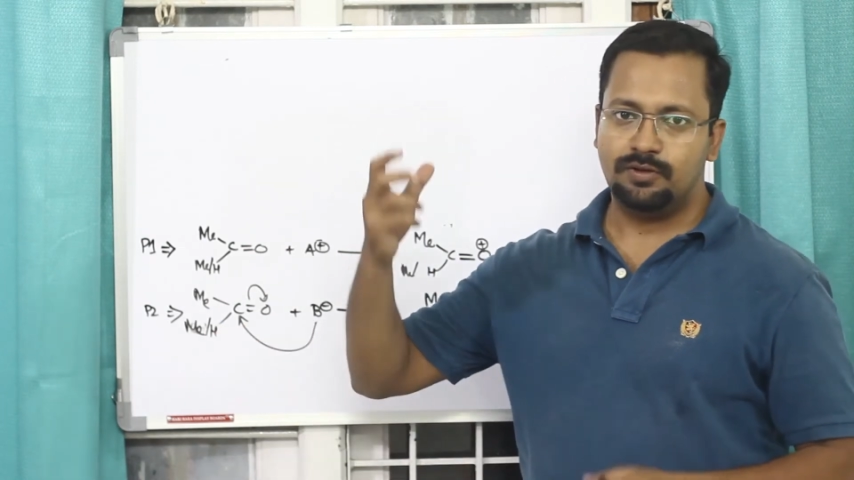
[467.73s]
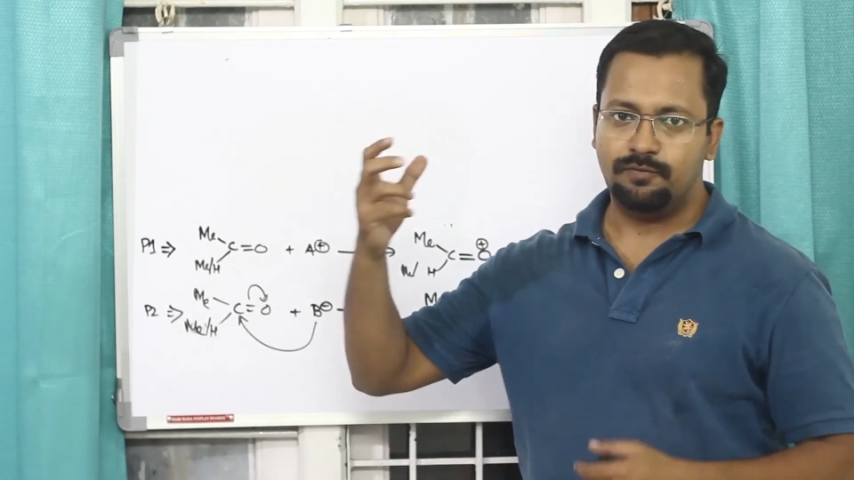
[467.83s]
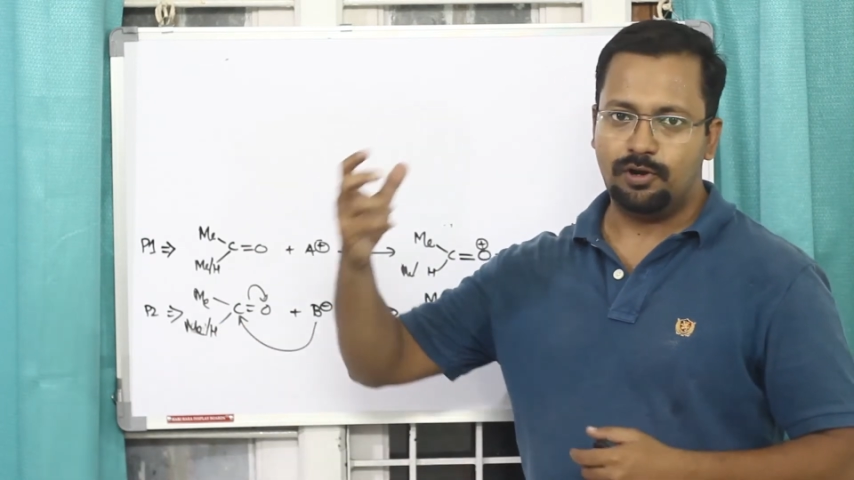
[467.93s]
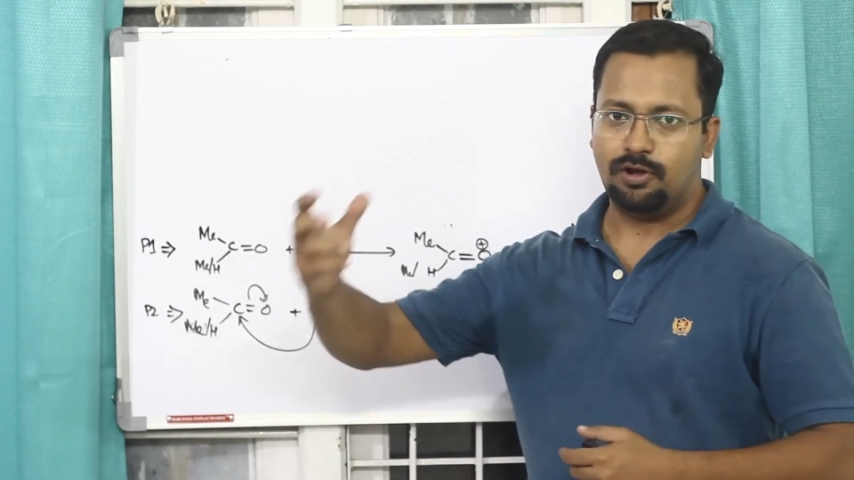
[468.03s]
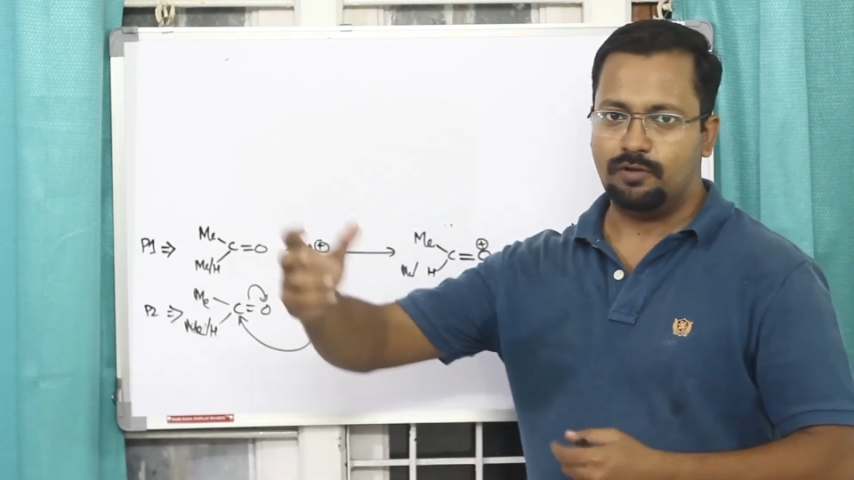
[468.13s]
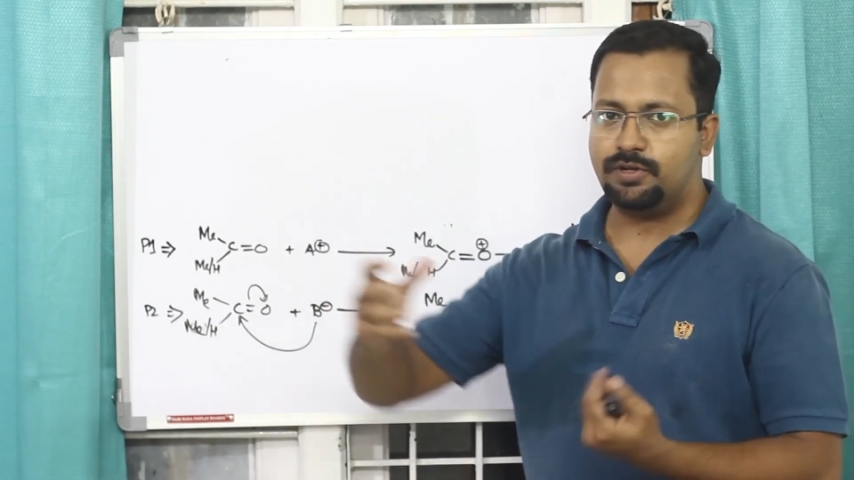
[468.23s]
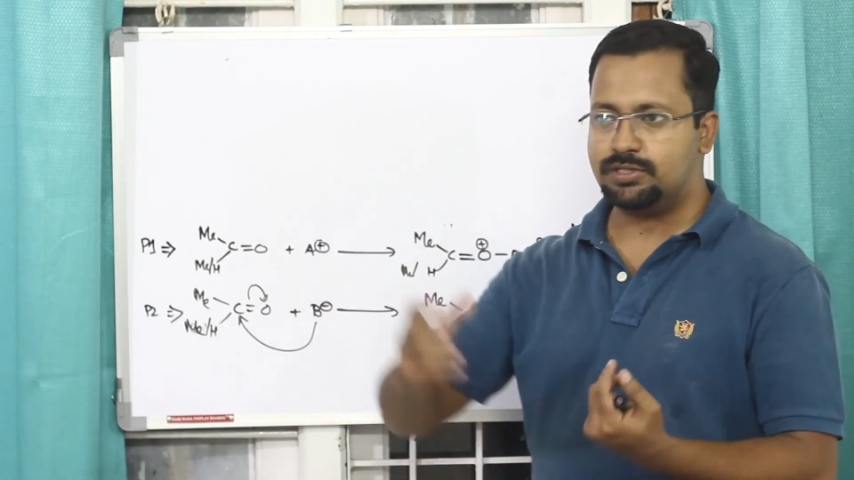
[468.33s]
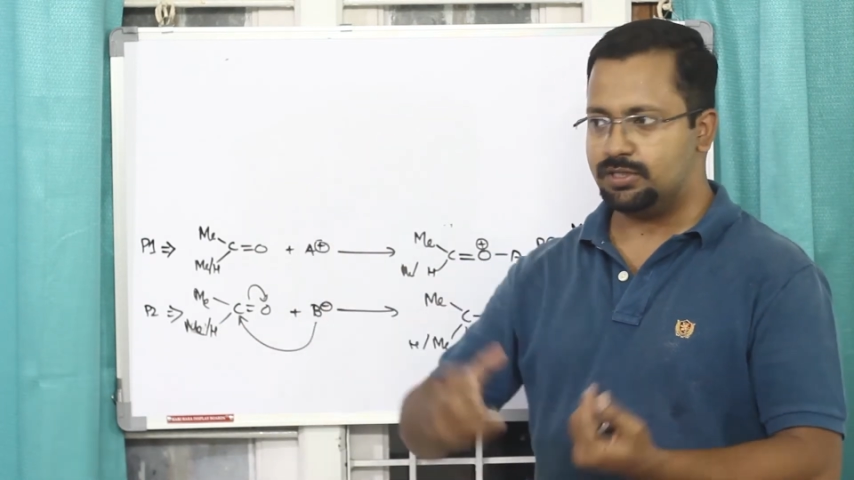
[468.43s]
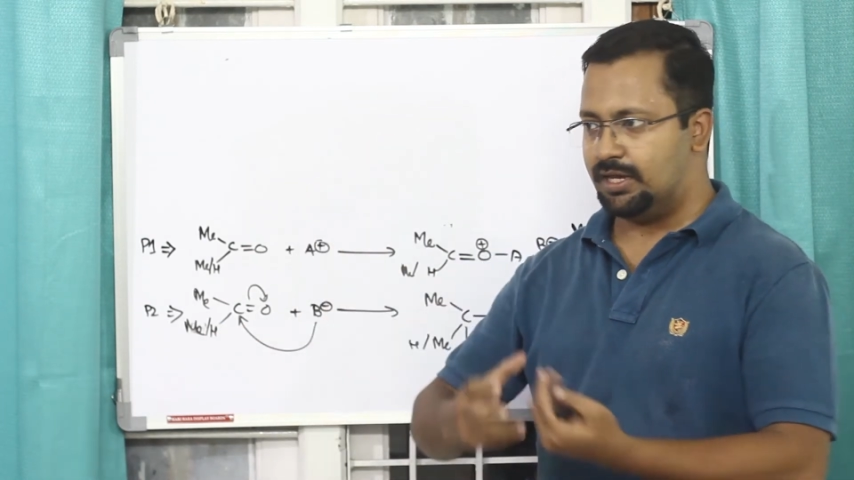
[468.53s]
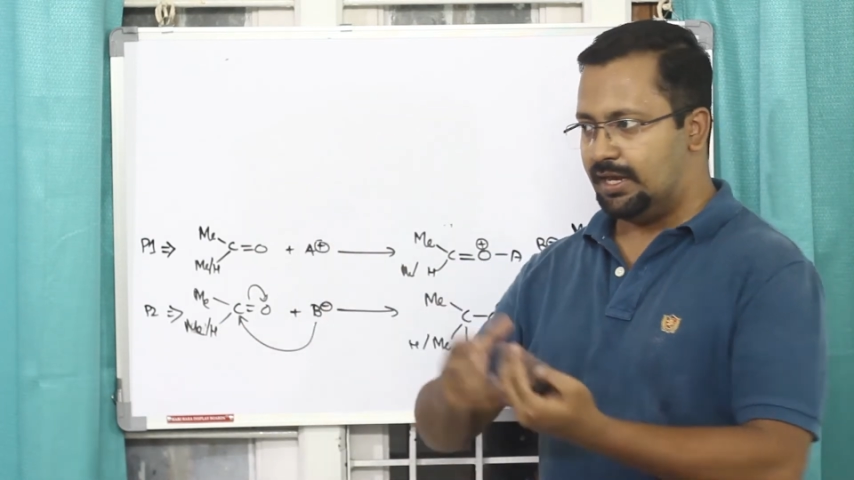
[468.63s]
we'll
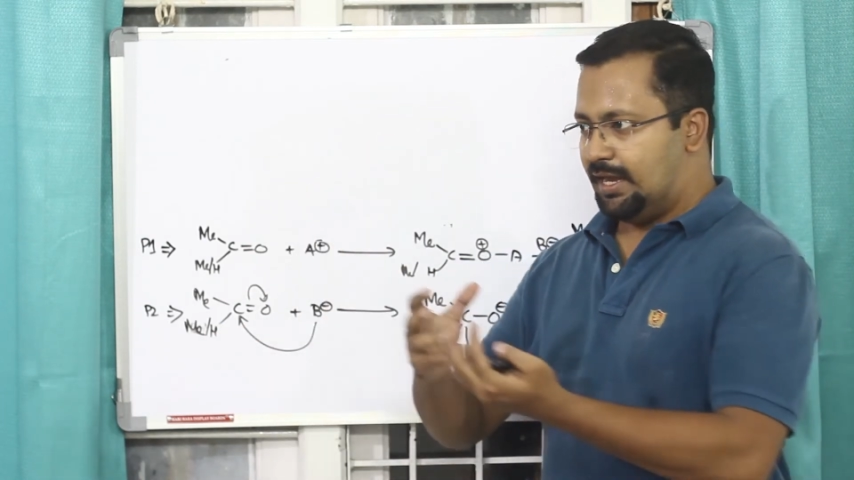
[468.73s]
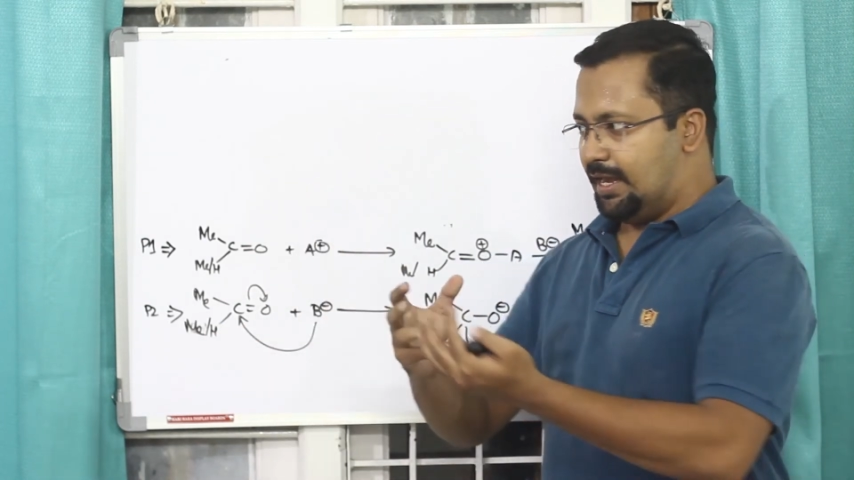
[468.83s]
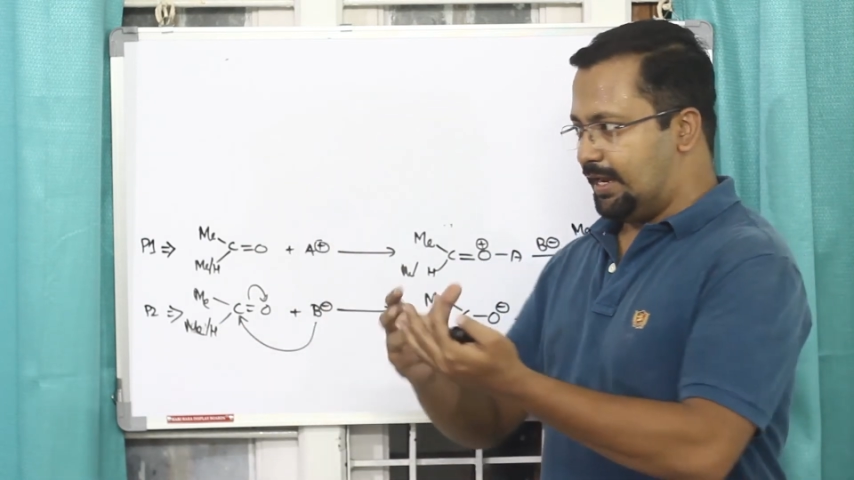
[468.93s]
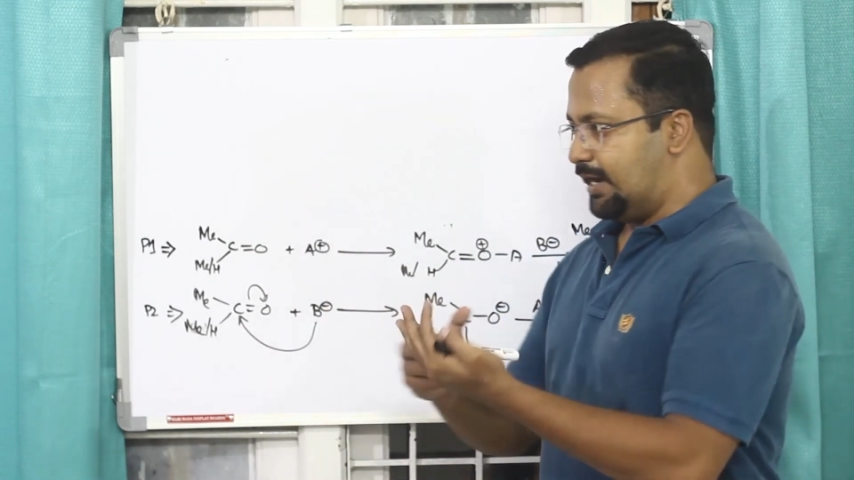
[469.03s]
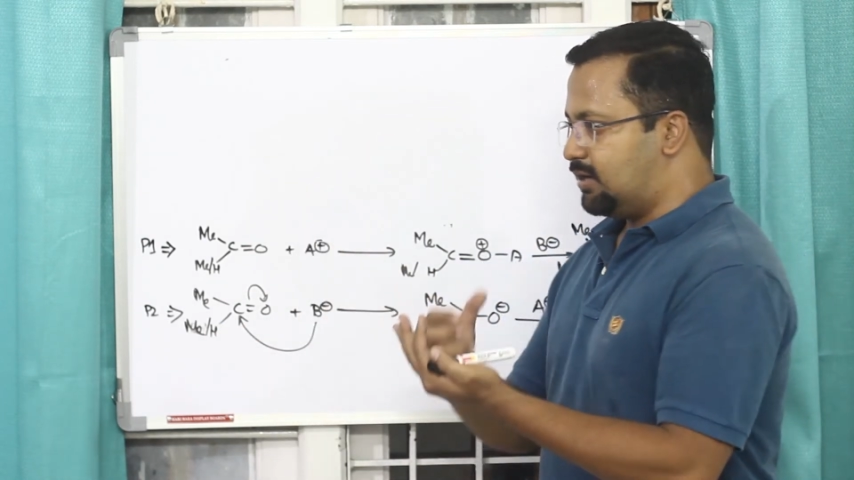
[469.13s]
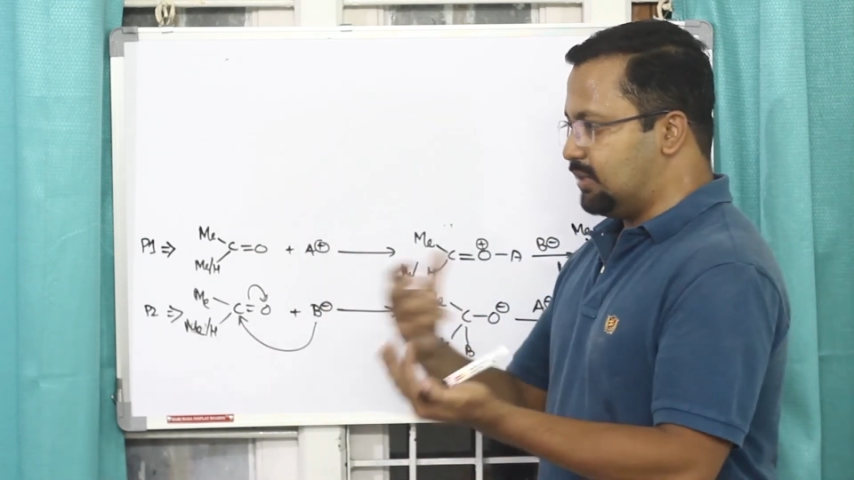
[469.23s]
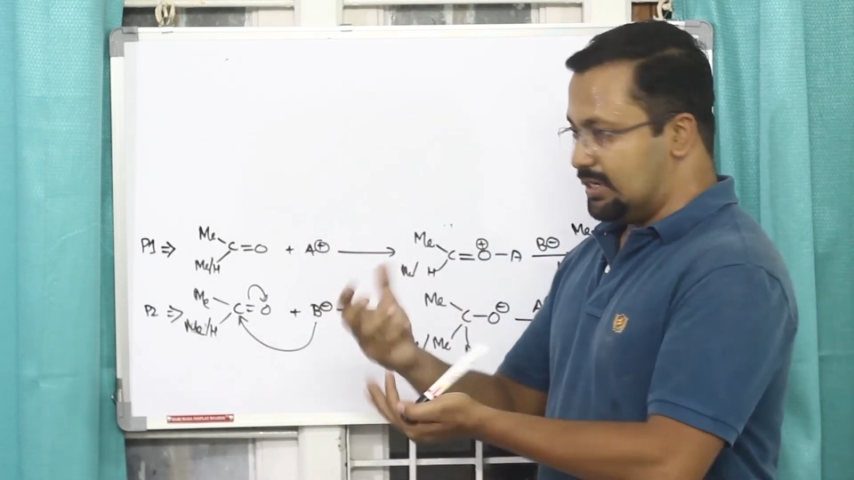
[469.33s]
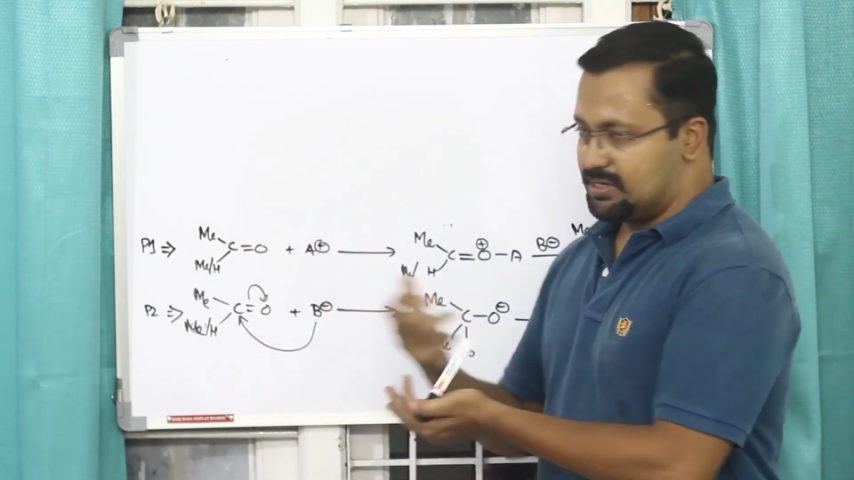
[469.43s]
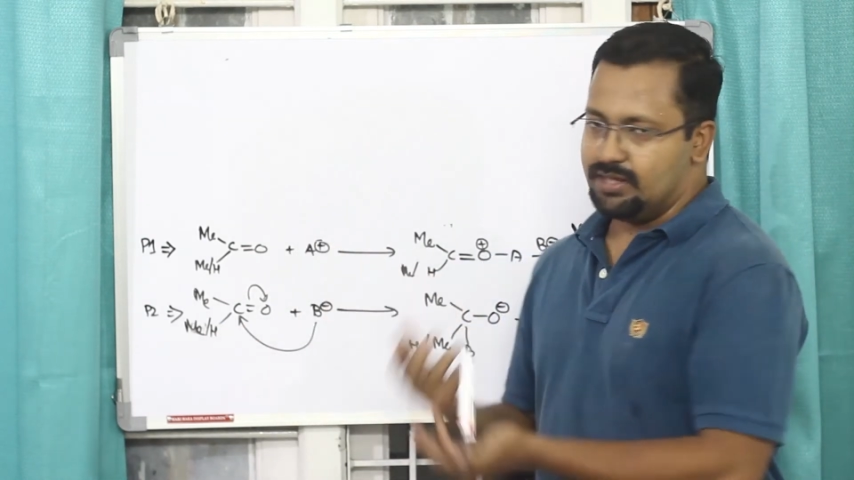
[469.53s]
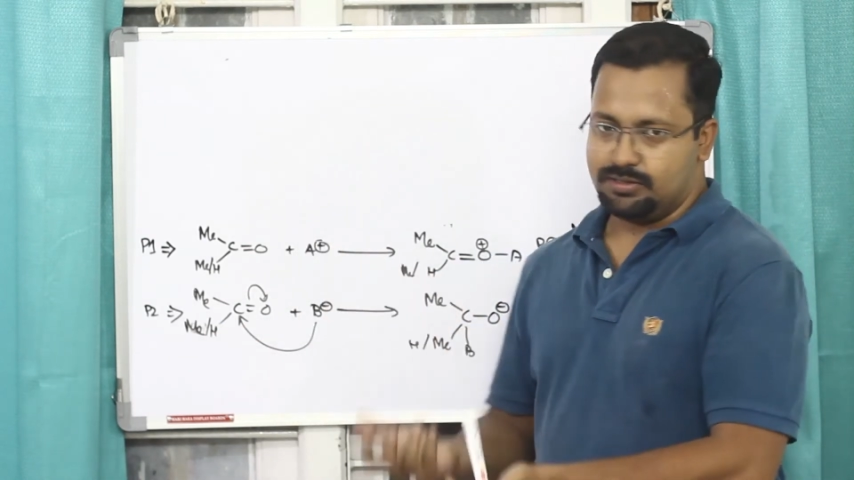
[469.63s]
always get
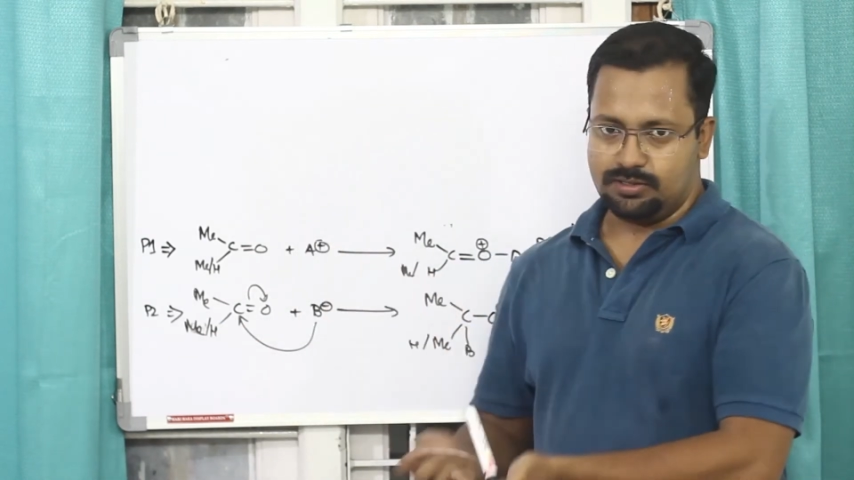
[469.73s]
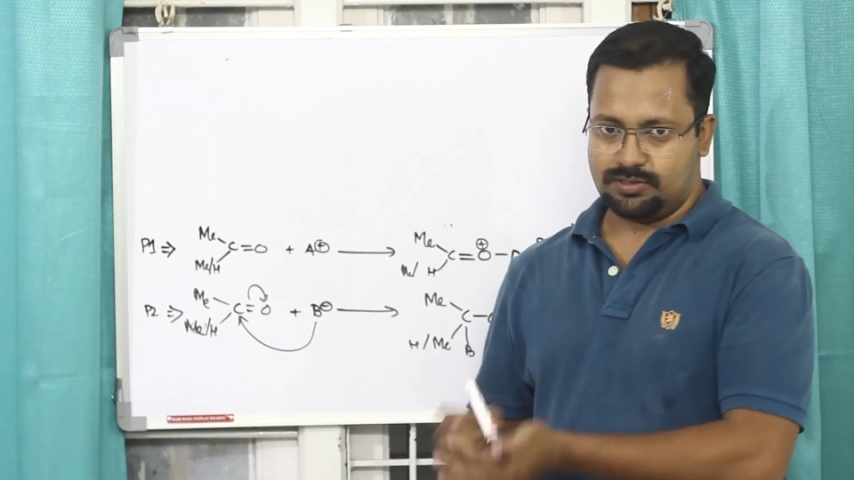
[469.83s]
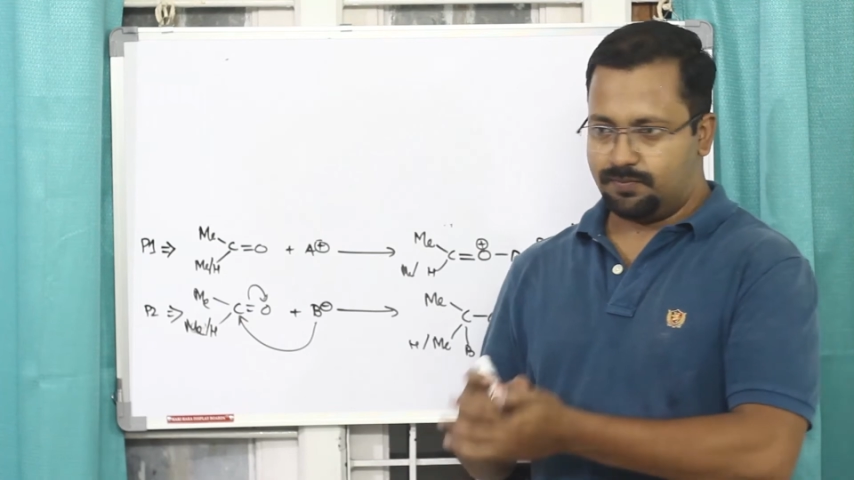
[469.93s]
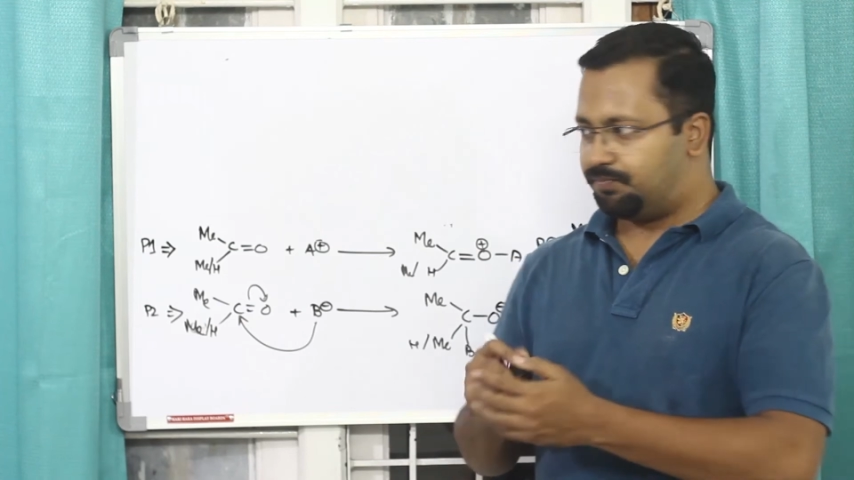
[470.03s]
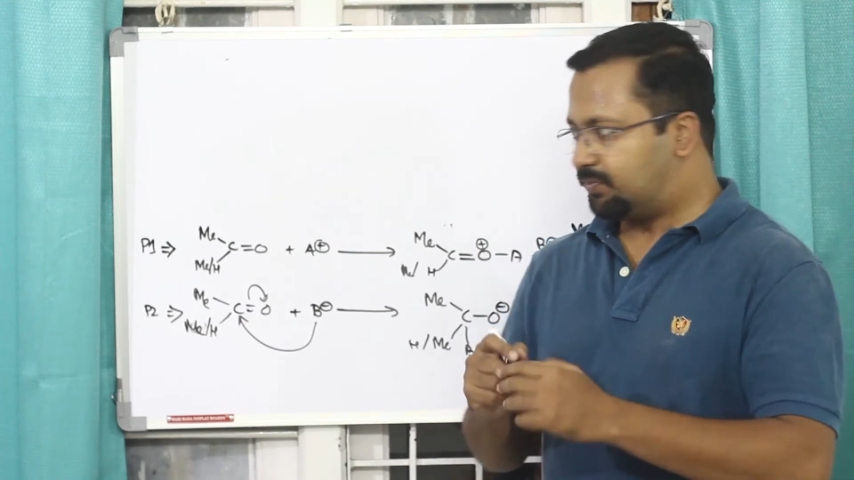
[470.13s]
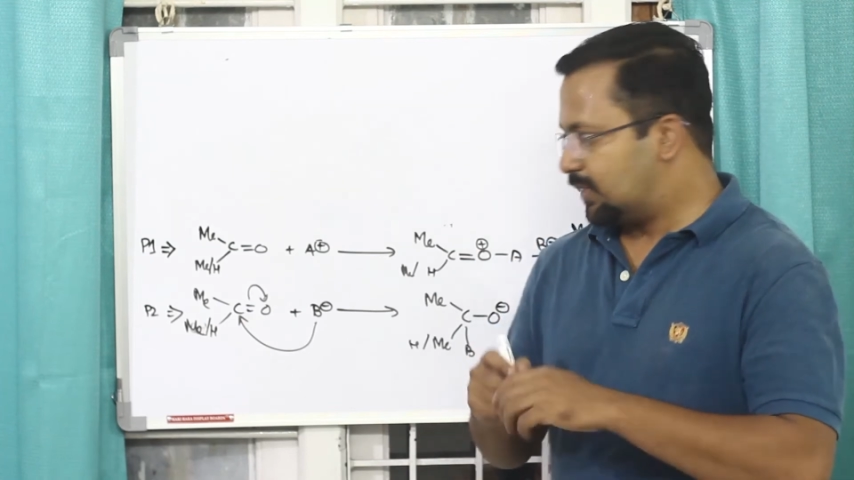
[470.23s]
these answers.